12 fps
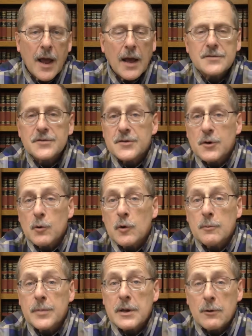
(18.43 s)
and so
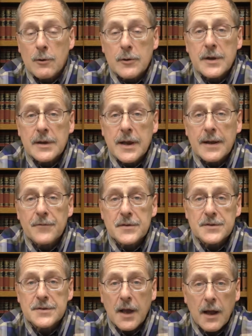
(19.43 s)
we'll be looking at
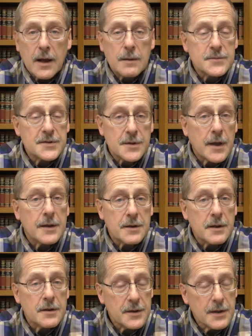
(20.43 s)
the Psalms
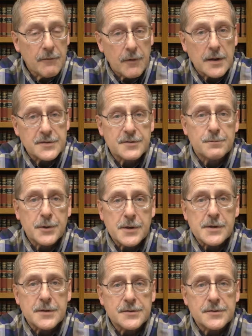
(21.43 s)
that give us
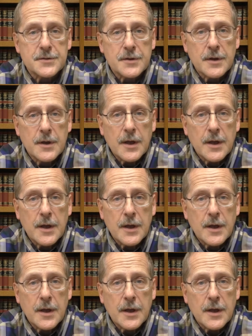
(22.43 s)
peace.